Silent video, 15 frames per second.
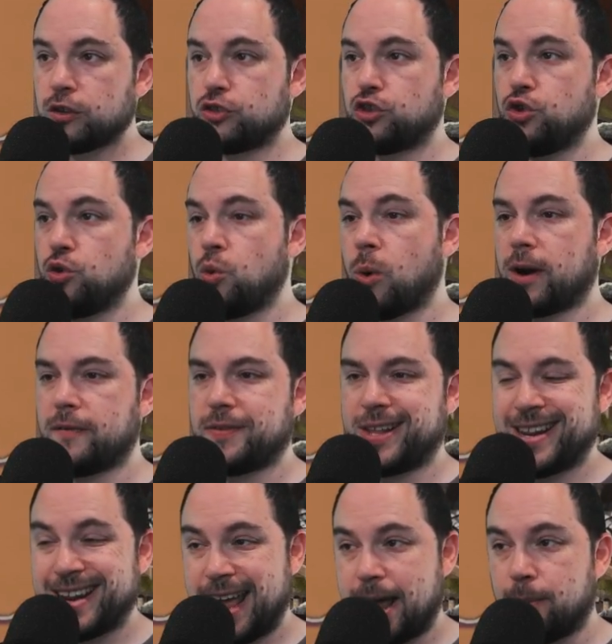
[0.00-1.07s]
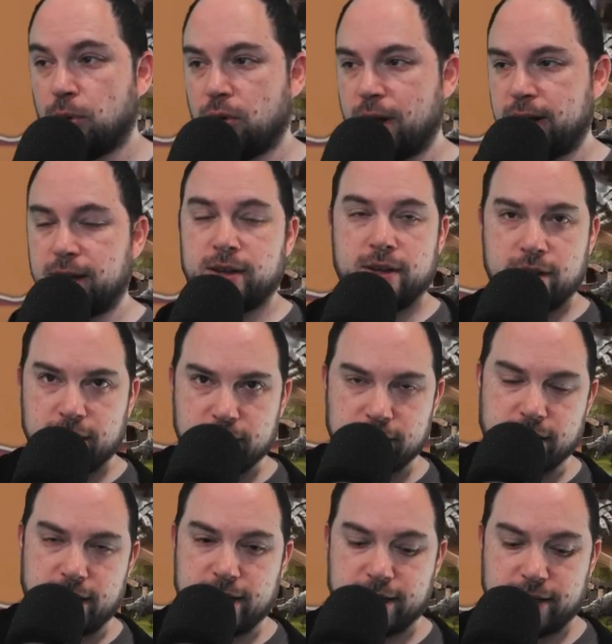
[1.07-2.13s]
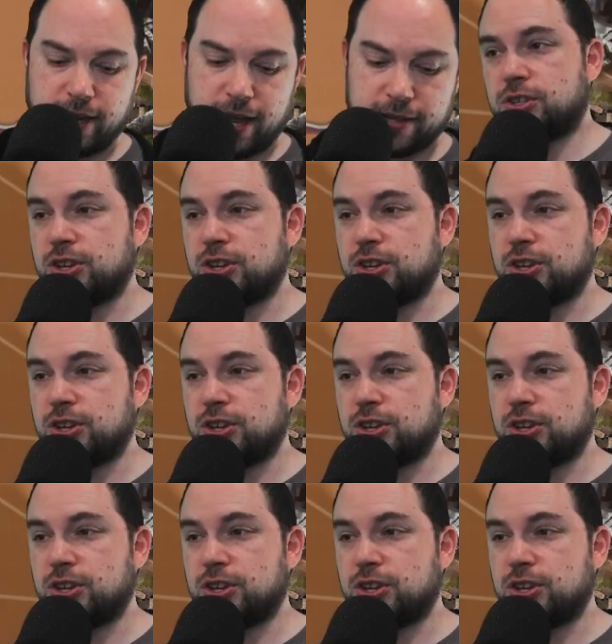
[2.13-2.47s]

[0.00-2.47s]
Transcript: to one of the neighboring city-states.